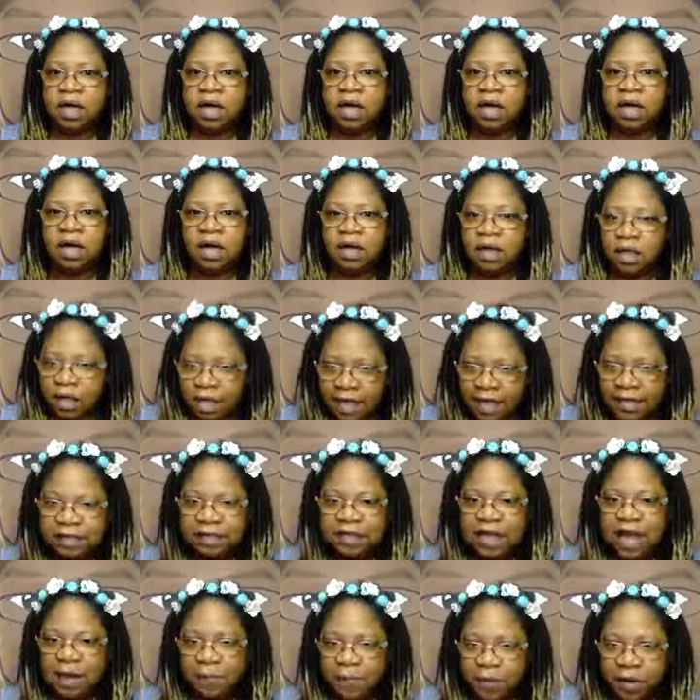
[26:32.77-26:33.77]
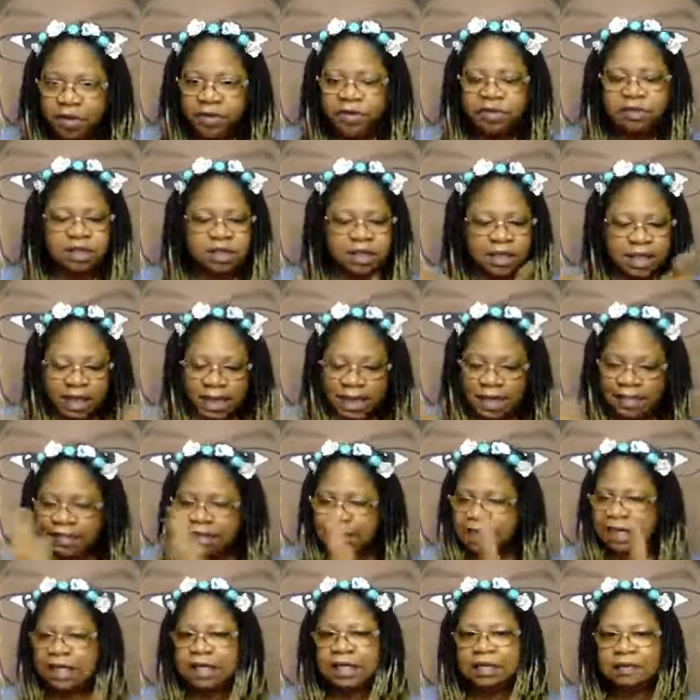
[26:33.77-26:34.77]
Unless that person, like I
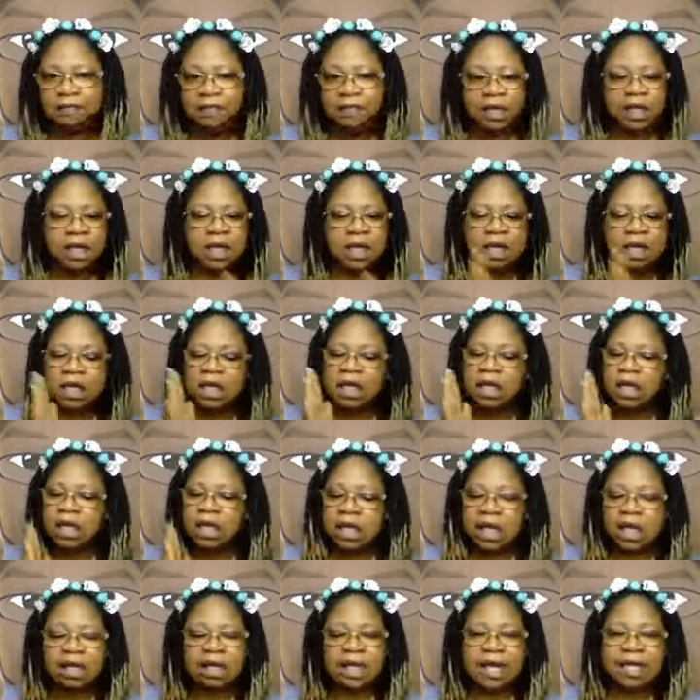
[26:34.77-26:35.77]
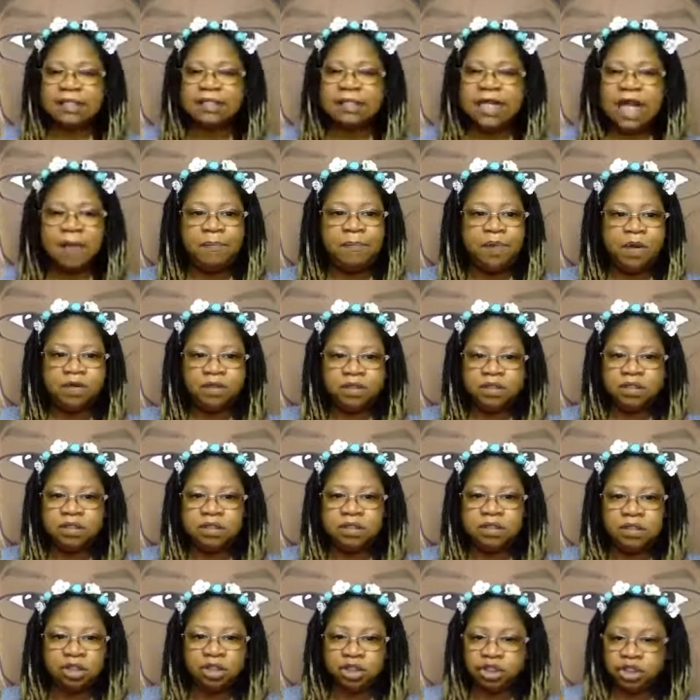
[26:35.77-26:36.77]
said in the beginning, unless that person
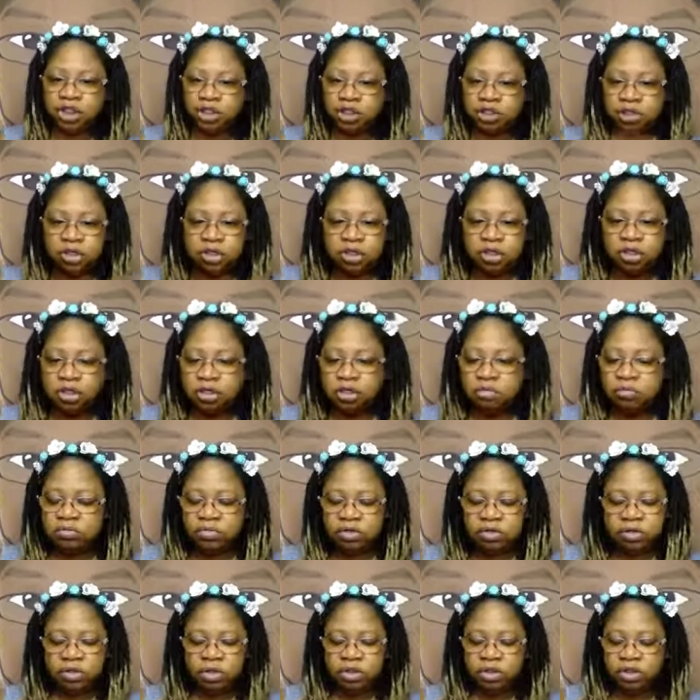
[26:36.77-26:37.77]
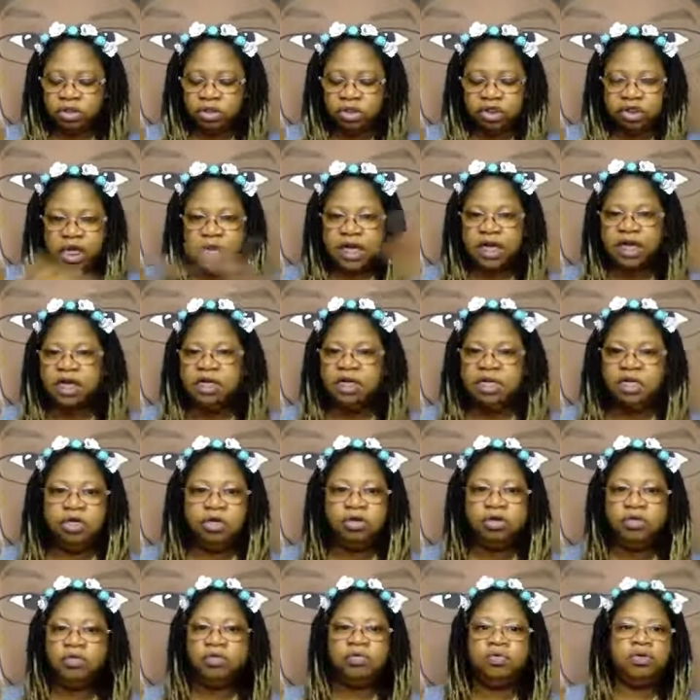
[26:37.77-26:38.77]
is just shunning
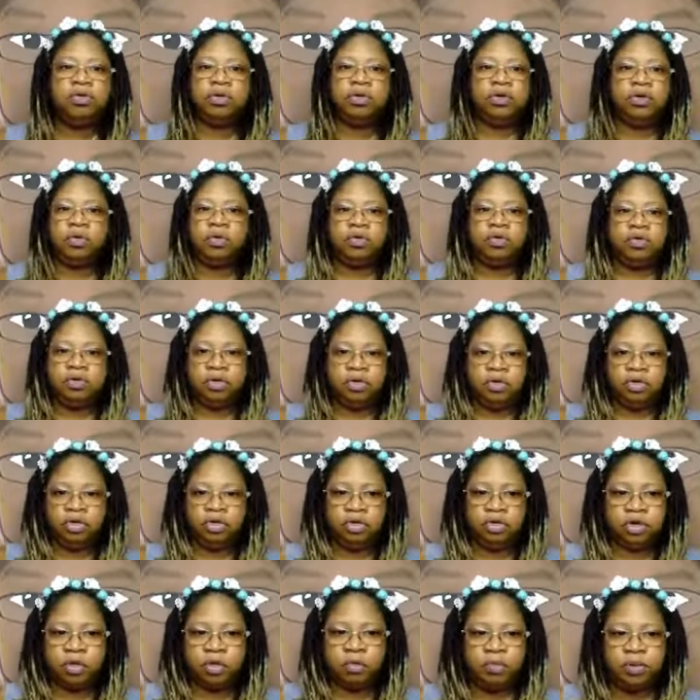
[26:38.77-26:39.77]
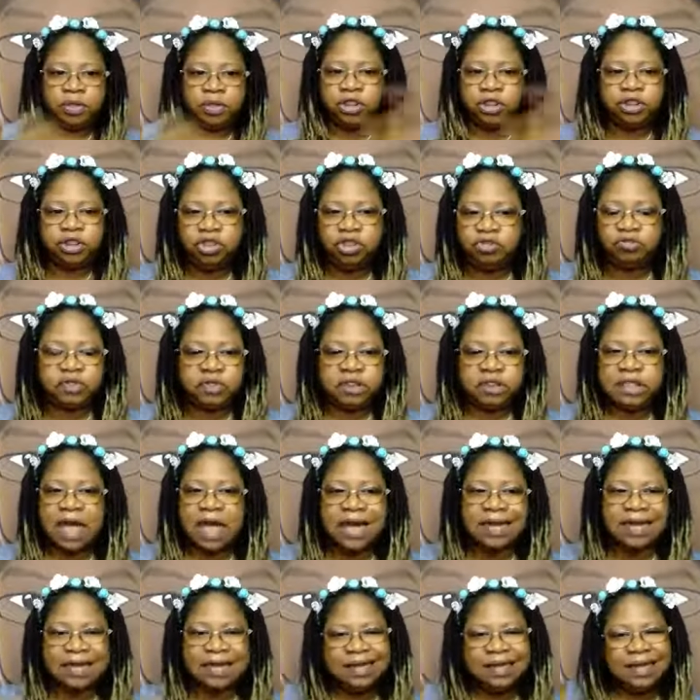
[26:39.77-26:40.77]
you, pushing you
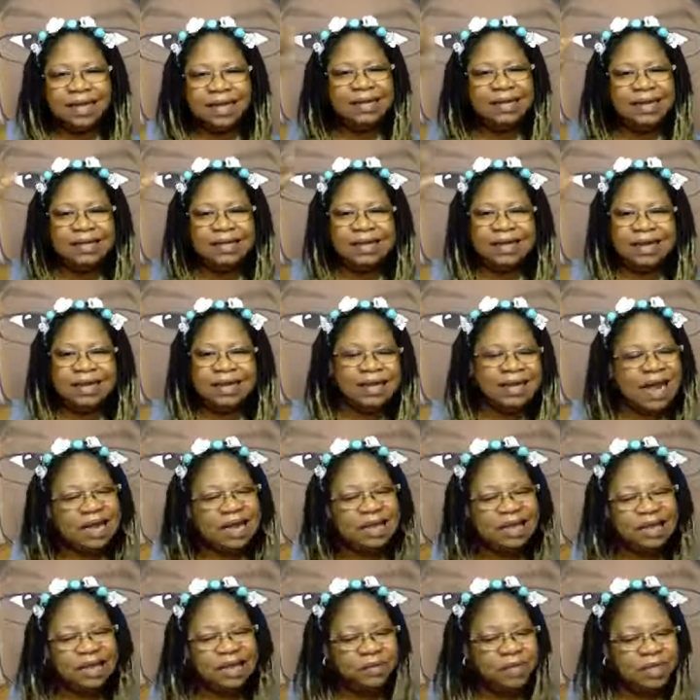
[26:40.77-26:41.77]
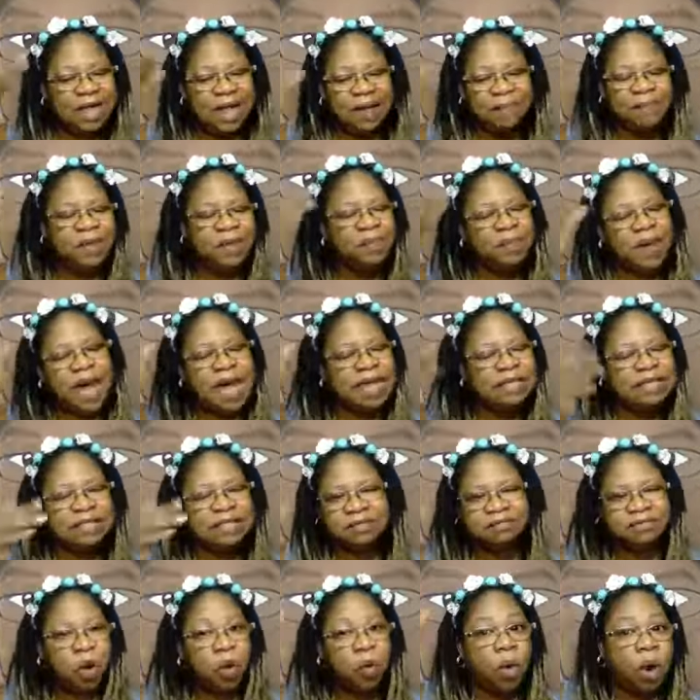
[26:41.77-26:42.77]
aside, like, yeah, yeah, yeah, get out of here with that. Be
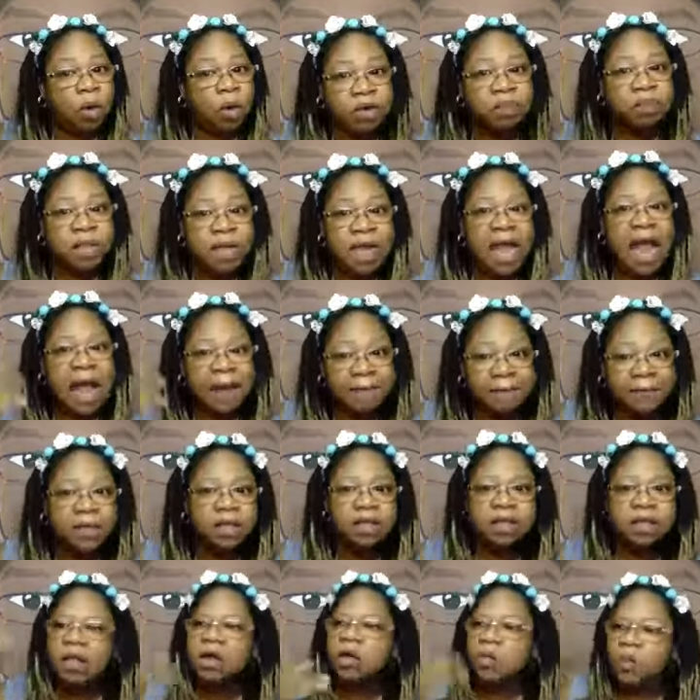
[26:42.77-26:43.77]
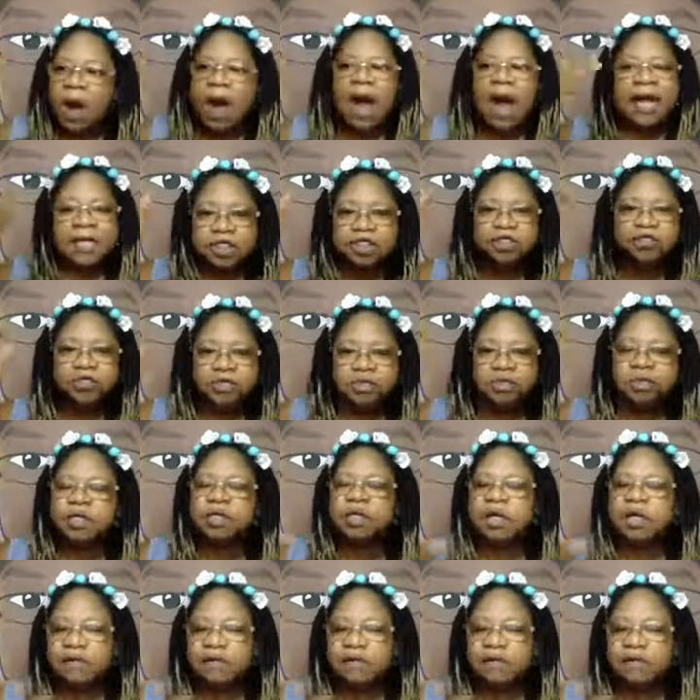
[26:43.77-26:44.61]
positive. Don't worry. Be happy. Why is you doing?